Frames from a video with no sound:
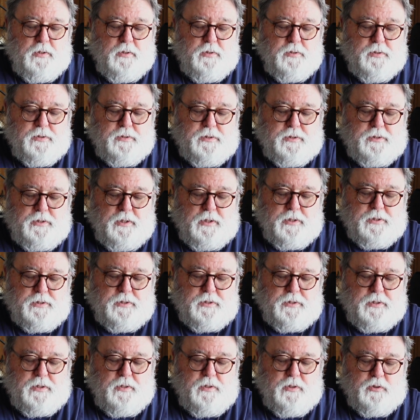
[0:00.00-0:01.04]

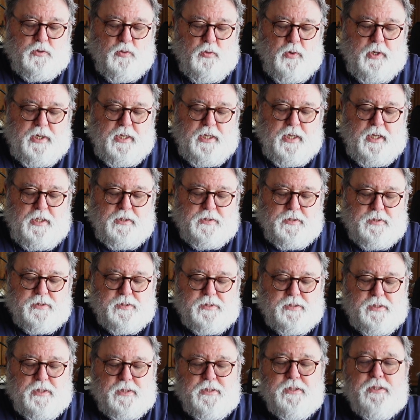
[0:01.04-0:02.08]
the 28 to
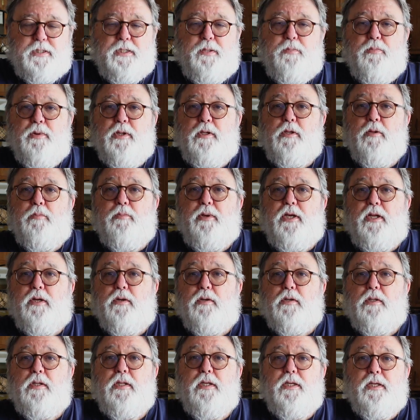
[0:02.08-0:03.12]
60
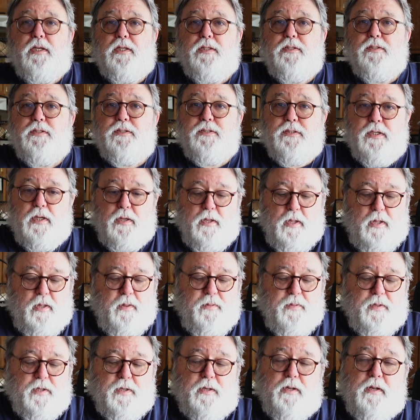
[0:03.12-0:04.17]
millimeter lens
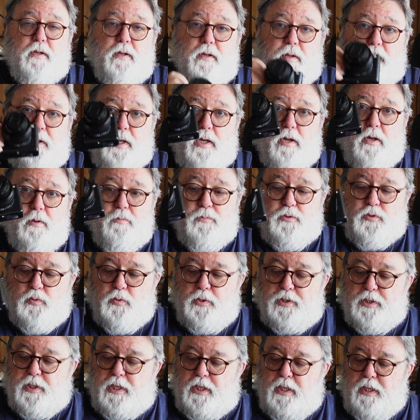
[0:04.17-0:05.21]
that comes
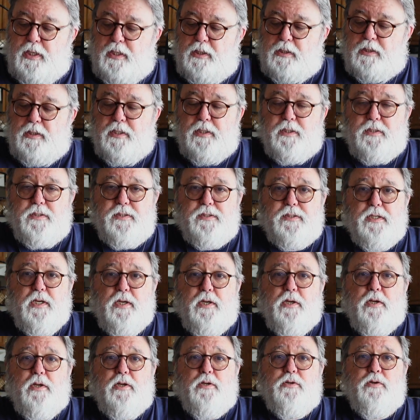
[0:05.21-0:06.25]
with the kit lens
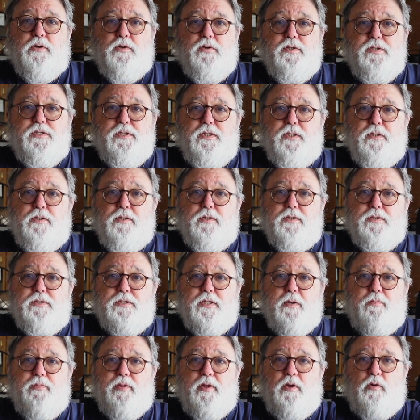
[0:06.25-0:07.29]
turns into
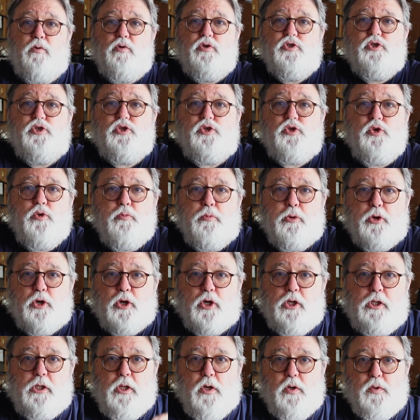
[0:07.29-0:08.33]
something super
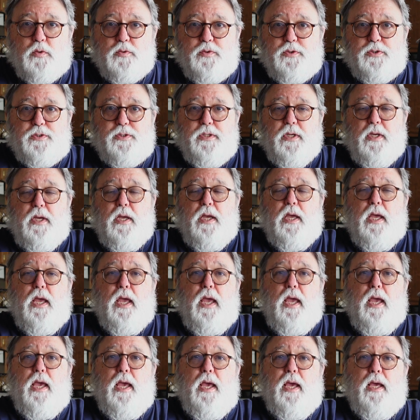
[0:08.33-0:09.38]
close.
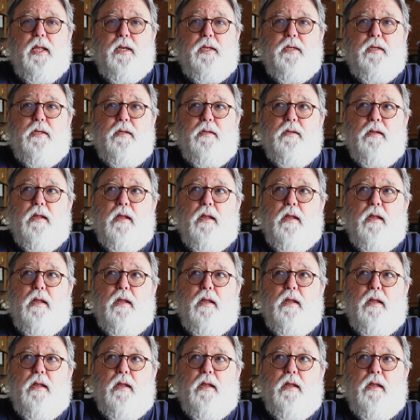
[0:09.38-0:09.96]
And